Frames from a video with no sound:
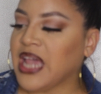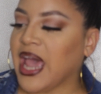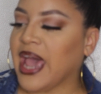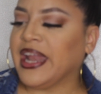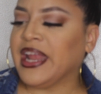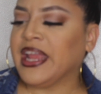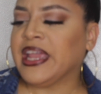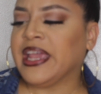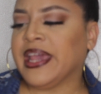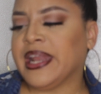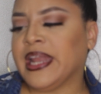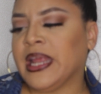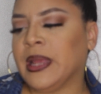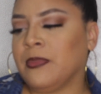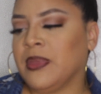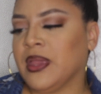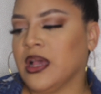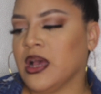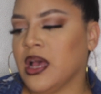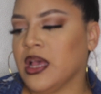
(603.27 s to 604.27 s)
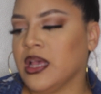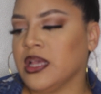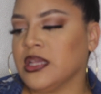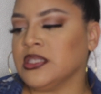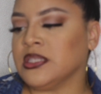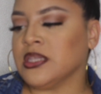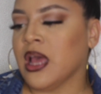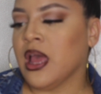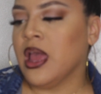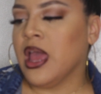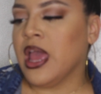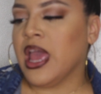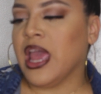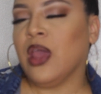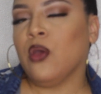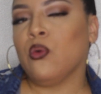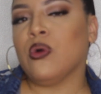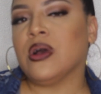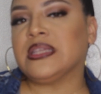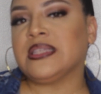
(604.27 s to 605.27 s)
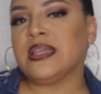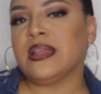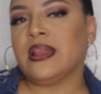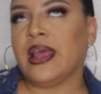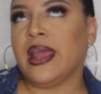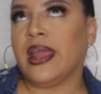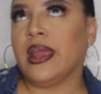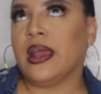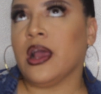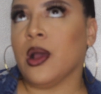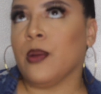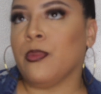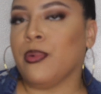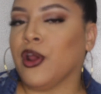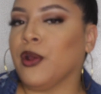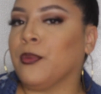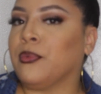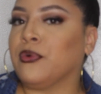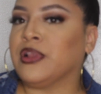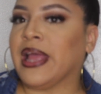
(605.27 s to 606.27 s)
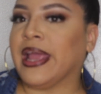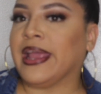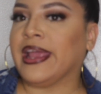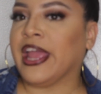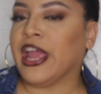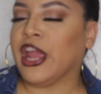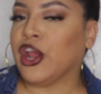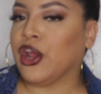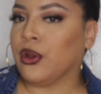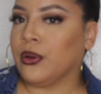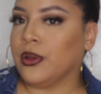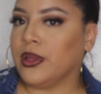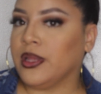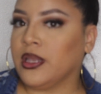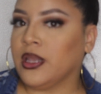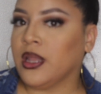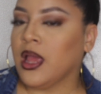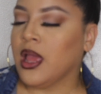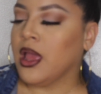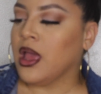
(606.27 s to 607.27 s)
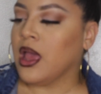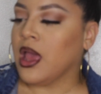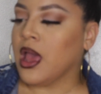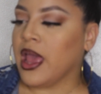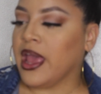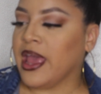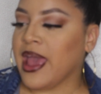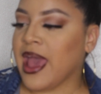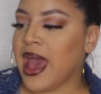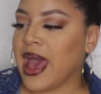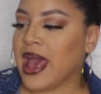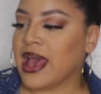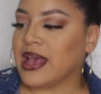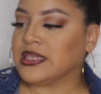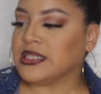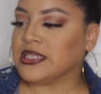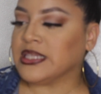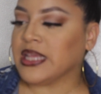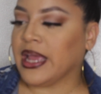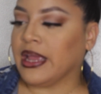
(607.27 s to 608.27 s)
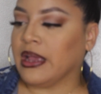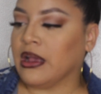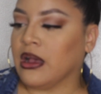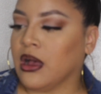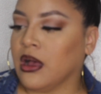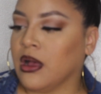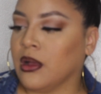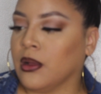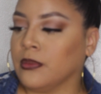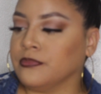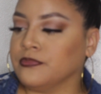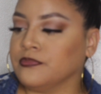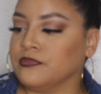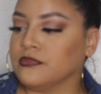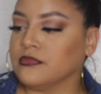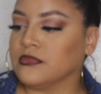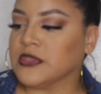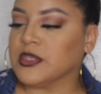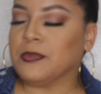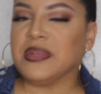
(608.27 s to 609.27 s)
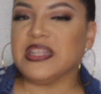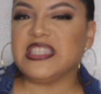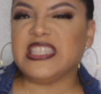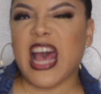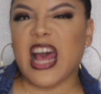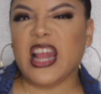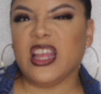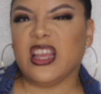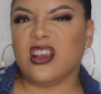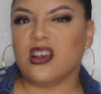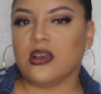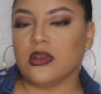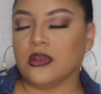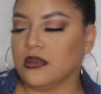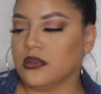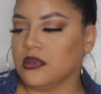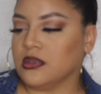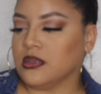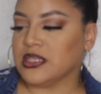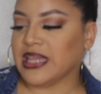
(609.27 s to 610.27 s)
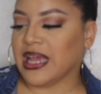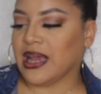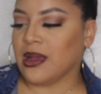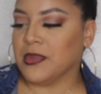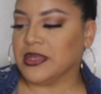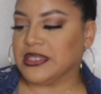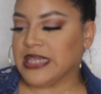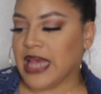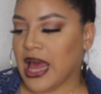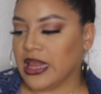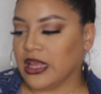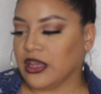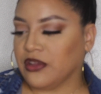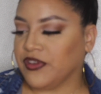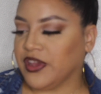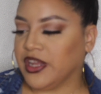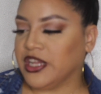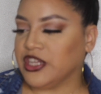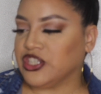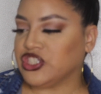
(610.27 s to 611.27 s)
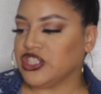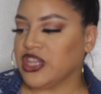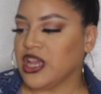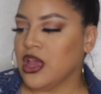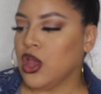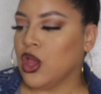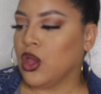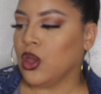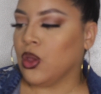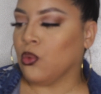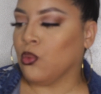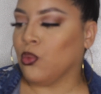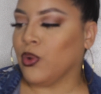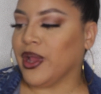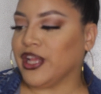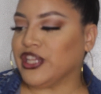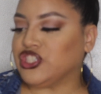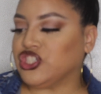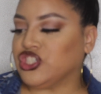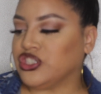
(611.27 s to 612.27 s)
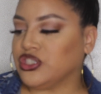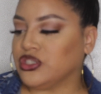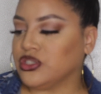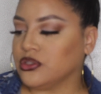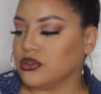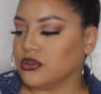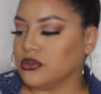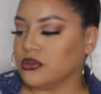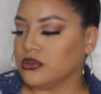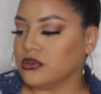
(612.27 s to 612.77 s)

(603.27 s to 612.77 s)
I didn't get it because it wasn't like a purple like heroin. It has like metallic, it's like a metallic finish, which